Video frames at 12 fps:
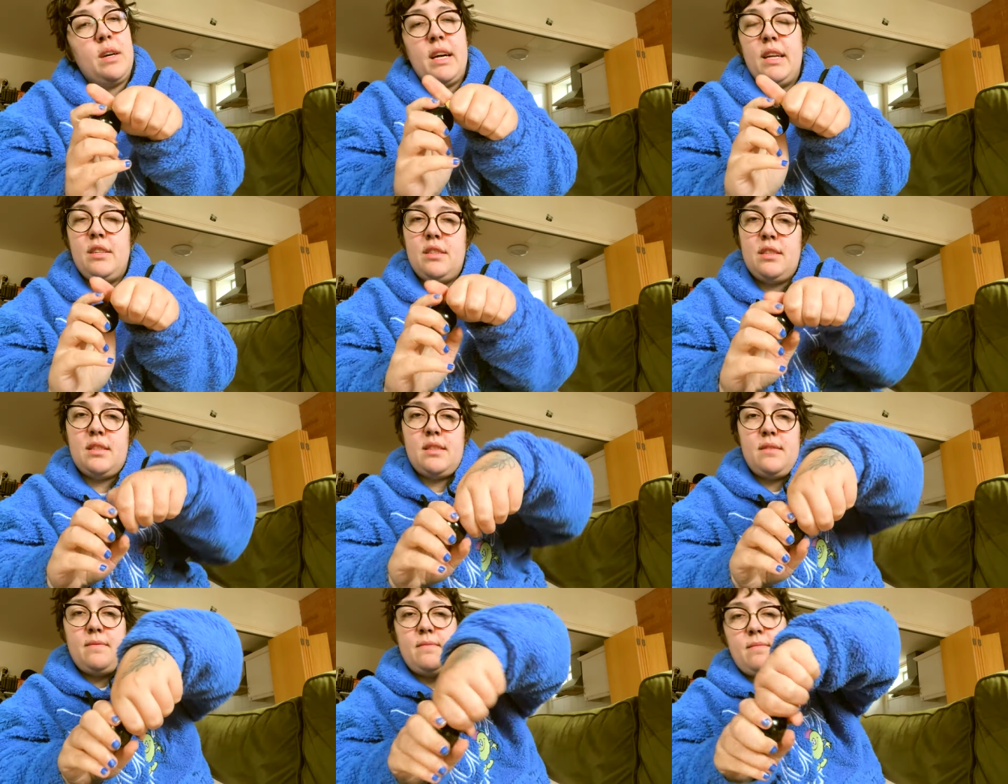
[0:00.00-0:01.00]
I
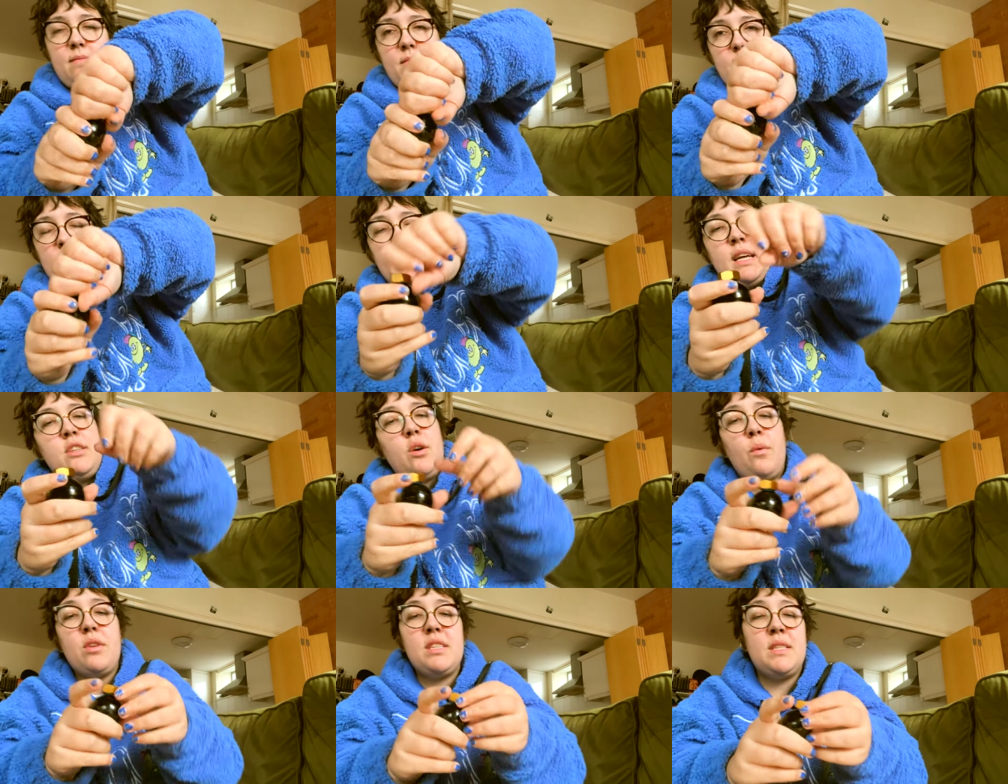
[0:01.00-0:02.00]

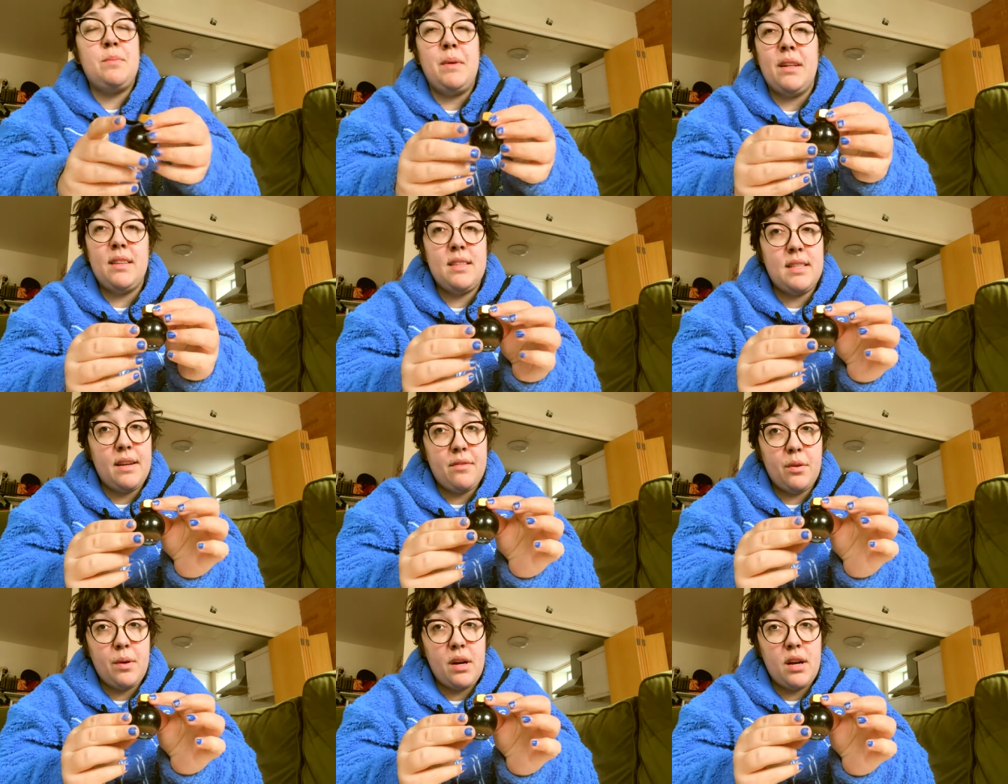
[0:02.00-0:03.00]
don't wanna spill this
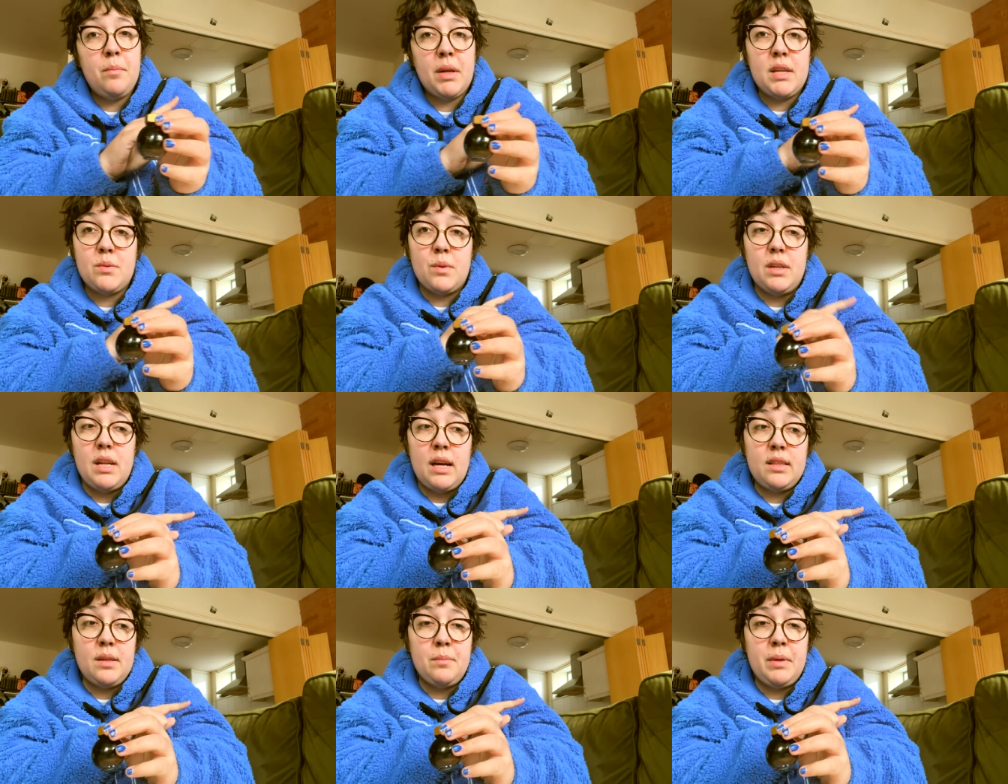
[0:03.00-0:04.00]
everywhere because we're
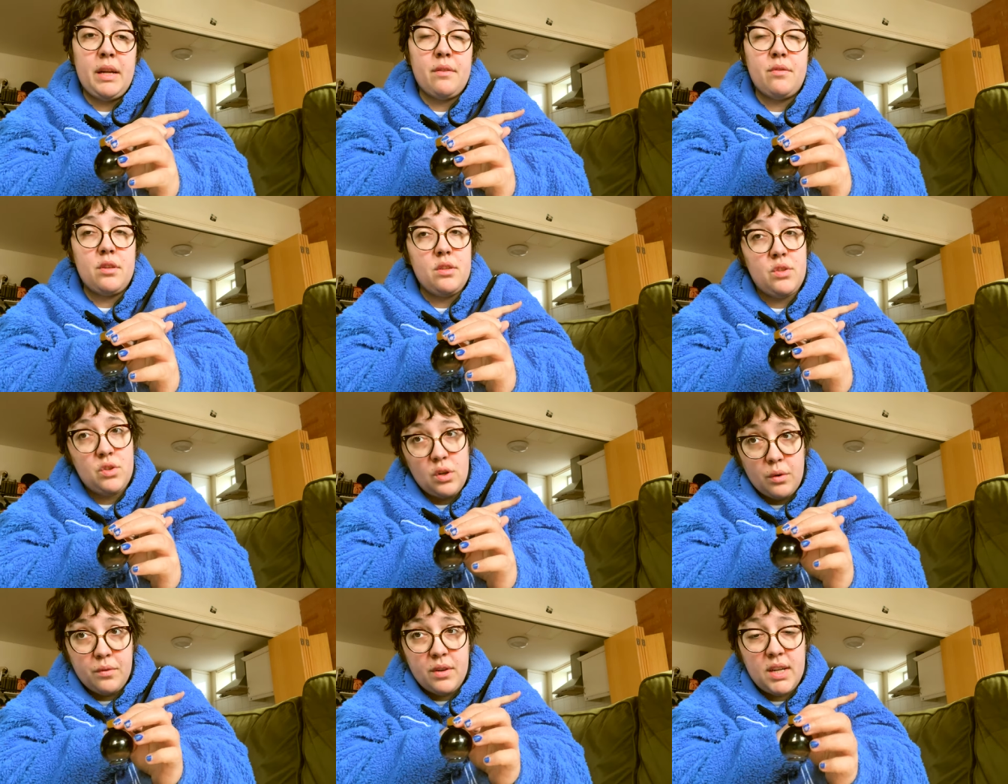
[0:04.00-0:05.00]
not done paying for this
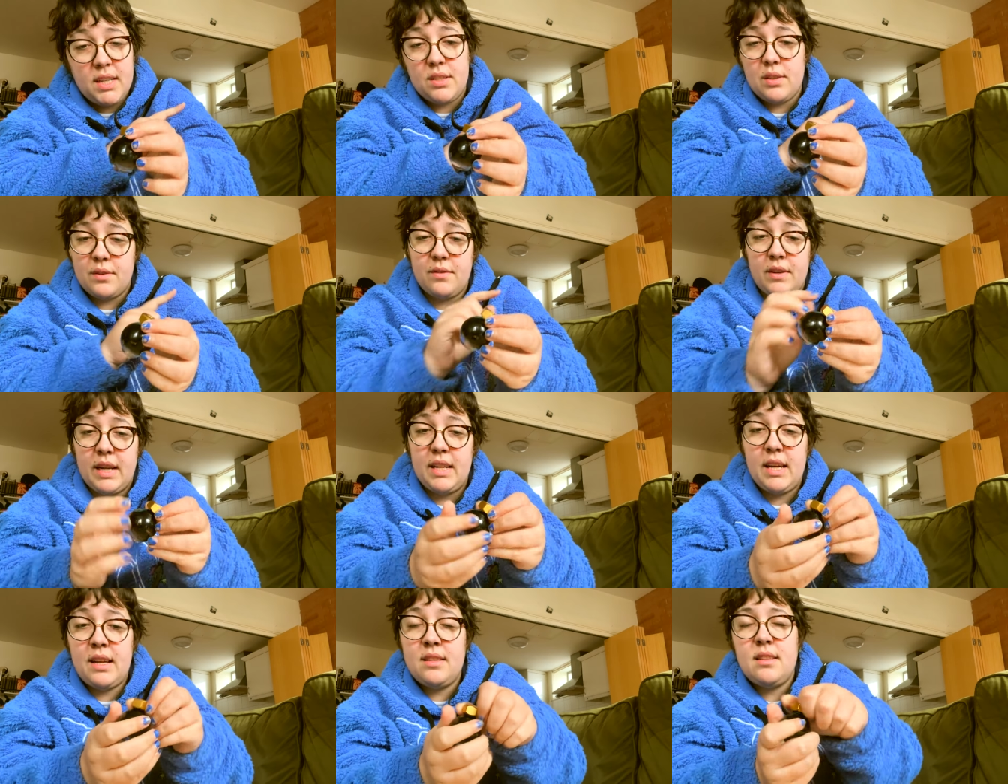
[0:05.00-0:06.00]
sofa. It's on
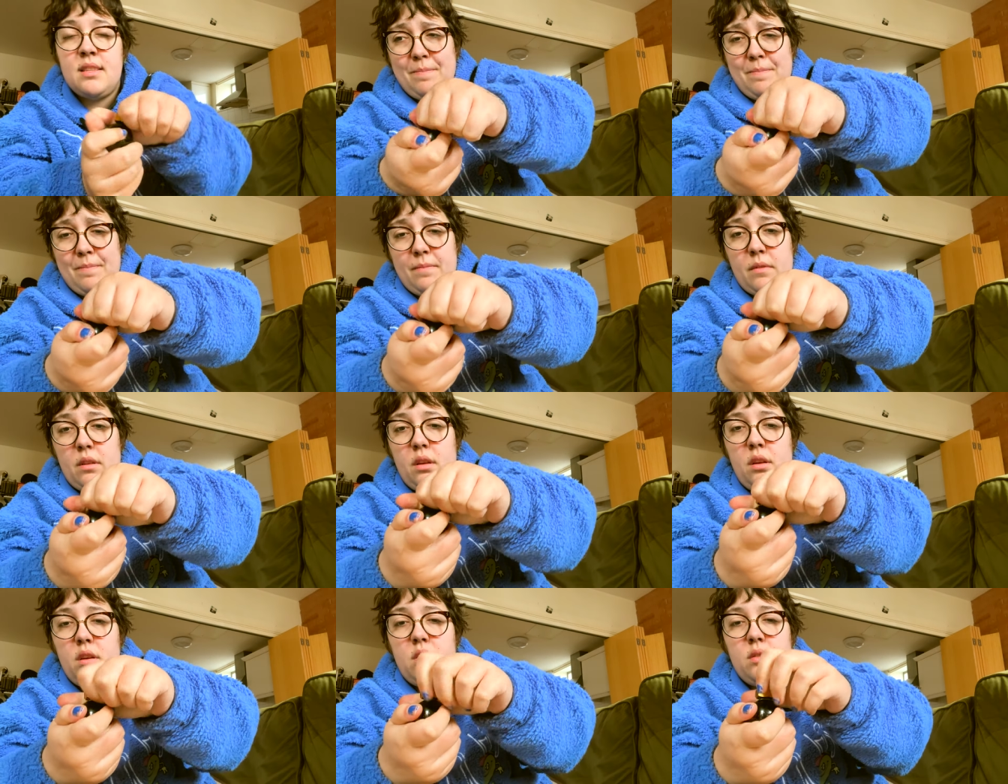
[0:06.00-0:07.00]
finance.
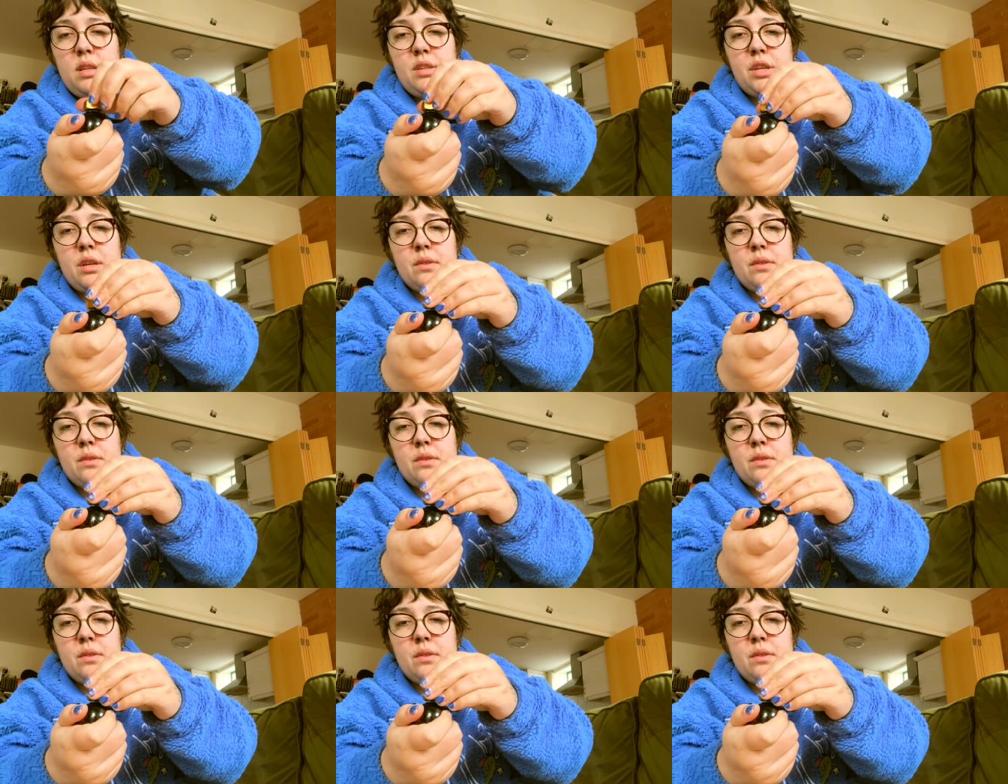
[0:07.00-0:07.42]
Oh, there she goes.